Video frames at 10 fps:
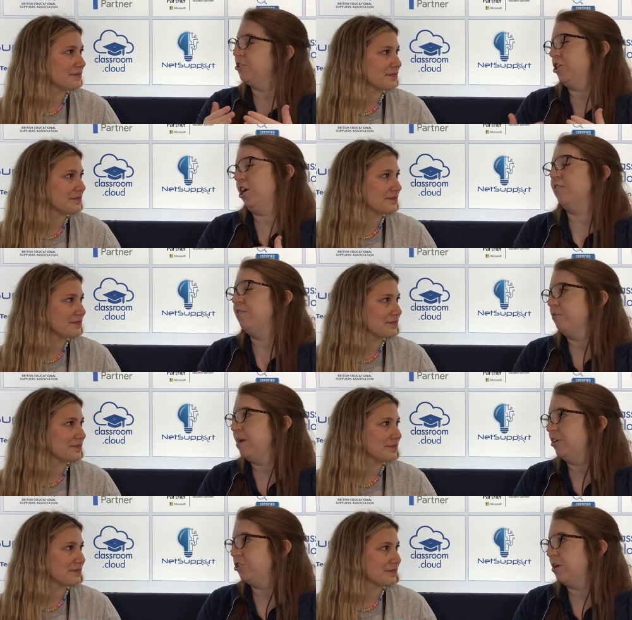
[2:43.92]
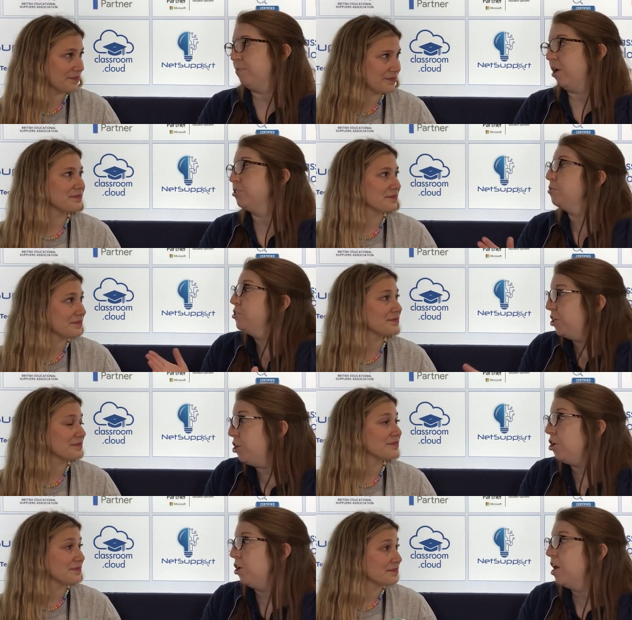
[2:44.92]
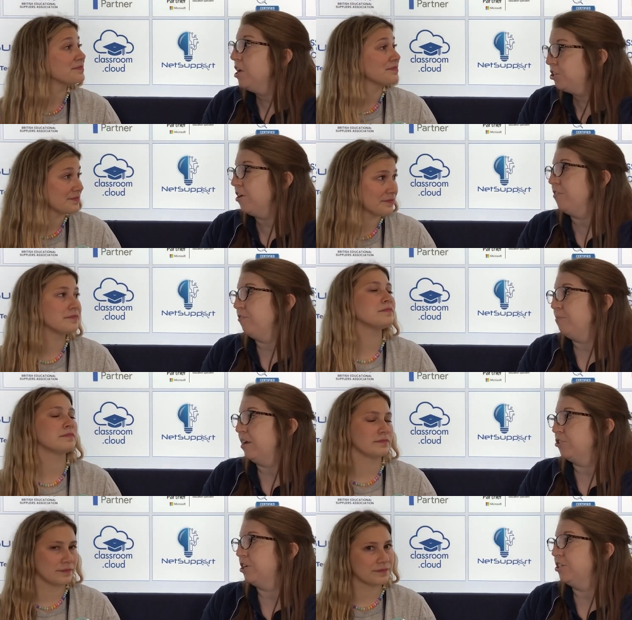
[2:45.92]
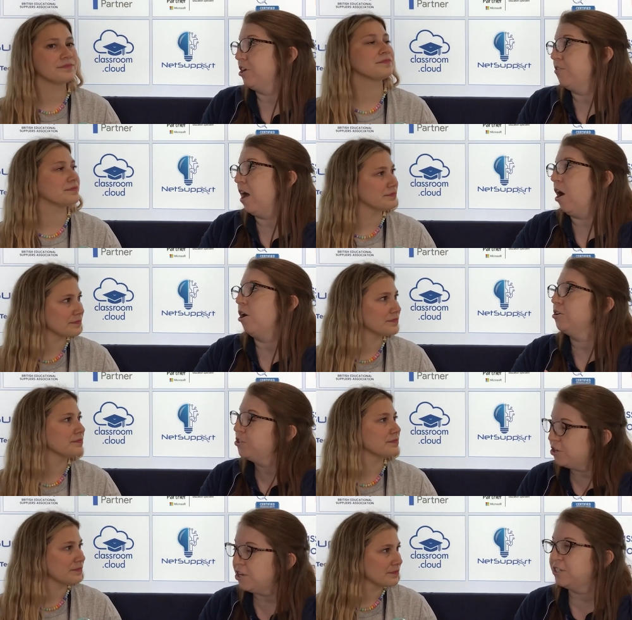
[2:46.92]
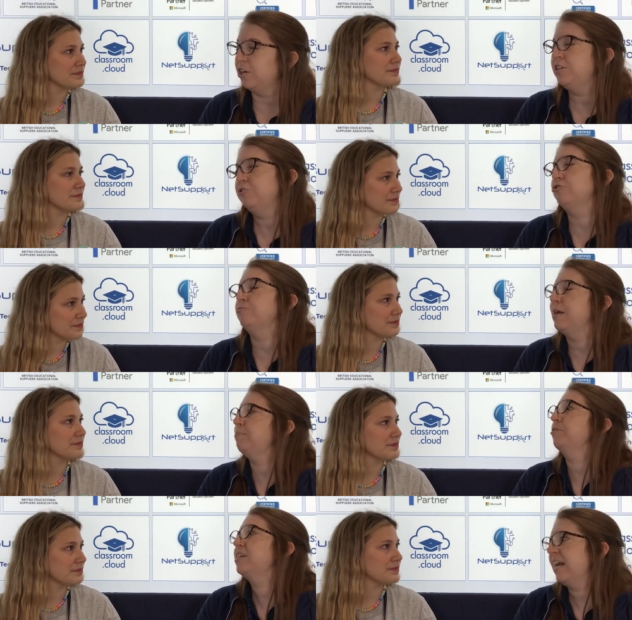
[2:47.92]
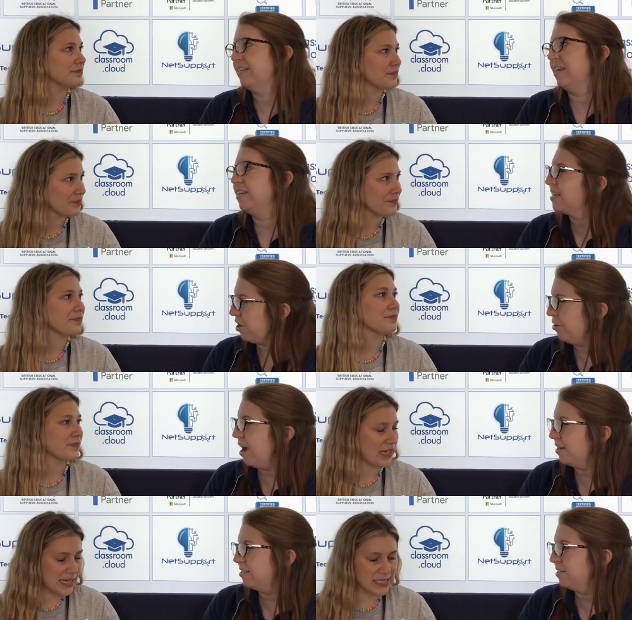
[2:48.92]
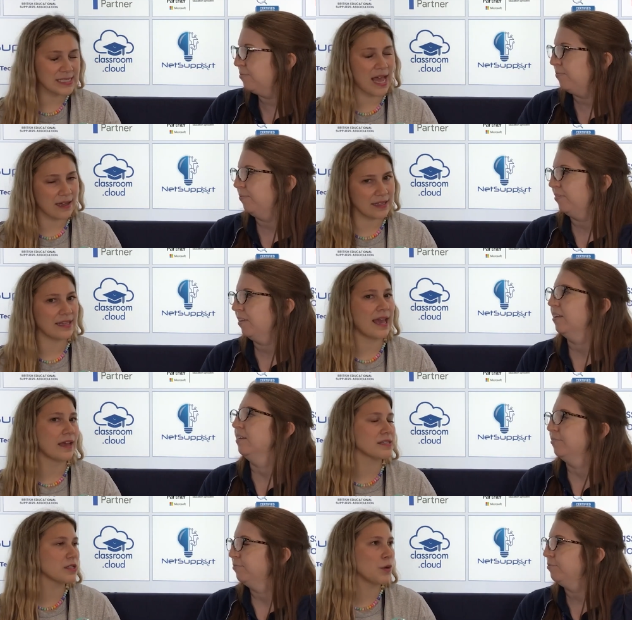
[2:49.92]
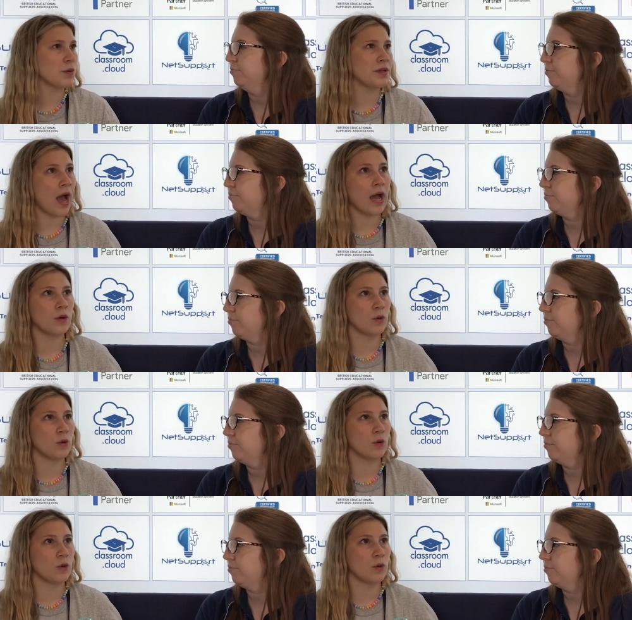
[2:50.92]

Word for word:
Speaker 1: share of information, but also secure share of information so that our students and our teachers remain protected. Is that correct?
Speaker 2: Exactly, yeah. So not